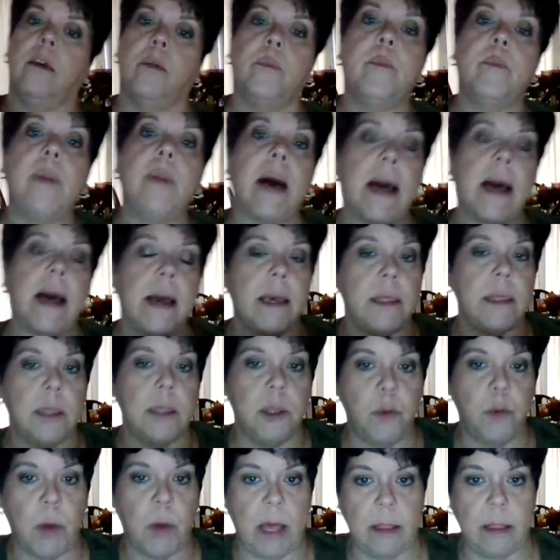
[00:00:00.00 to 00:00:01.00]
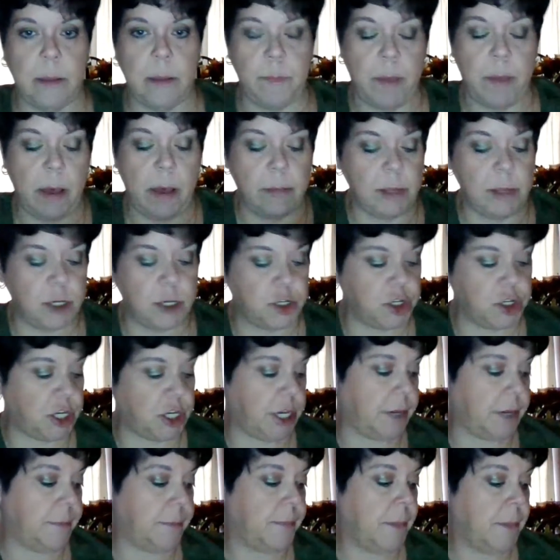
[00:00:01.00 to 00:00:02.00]
by Llewellyn
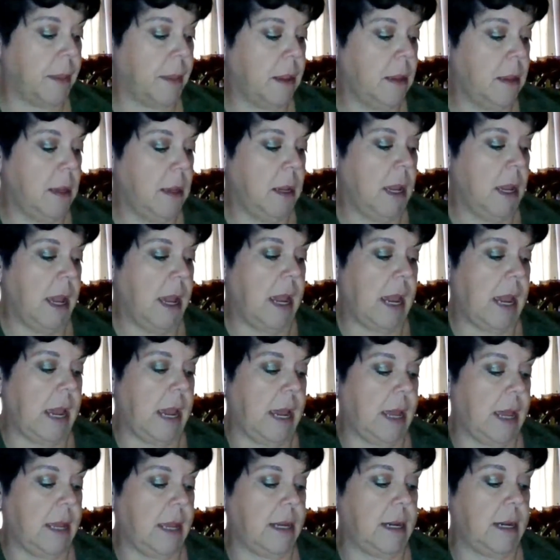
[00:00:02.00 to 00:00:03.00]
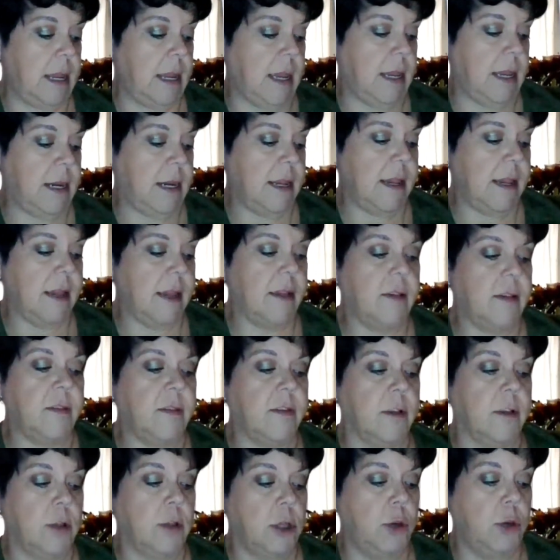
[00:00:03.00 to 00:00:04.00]
Publishing, and it is
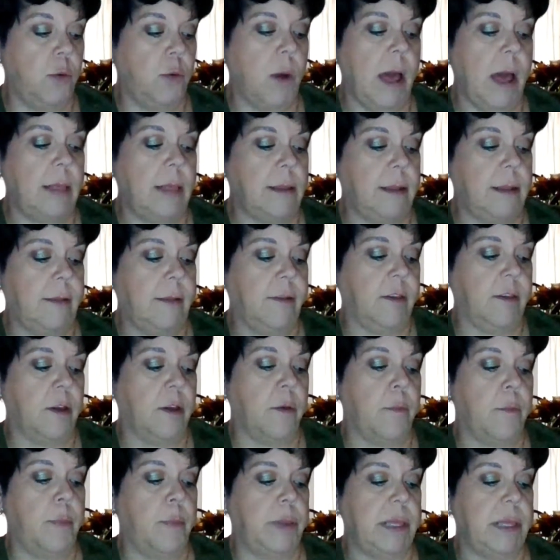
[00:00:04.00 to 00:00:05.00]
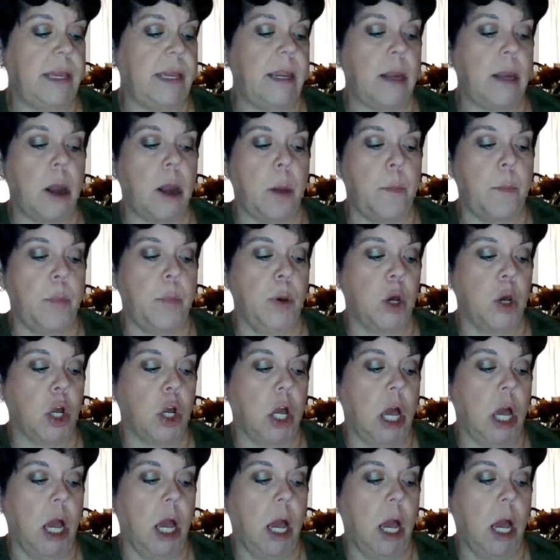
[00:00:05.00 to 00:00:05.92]
Llewellyn's Complete Book